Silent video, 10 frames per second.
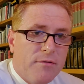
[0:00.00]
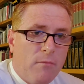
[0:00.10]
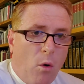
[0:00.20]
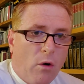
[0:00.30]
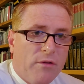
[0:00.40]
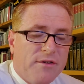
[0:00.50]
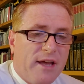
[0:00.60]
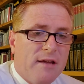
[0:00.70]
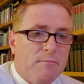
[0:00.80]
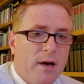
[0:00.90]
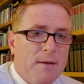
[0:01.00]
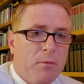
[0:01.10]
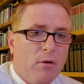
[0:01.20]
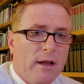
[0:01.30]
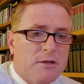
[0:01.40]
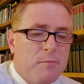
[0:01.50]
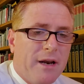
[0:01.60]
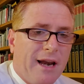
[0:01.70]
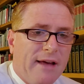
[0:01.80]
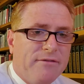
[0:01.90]
more than ten people has
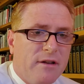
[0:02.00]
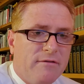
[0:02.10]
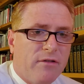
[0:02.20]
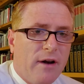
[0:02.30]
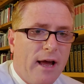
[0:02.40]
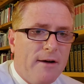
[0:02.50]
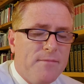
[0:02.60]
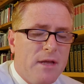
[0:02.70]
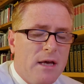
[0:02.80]
been lifted for now.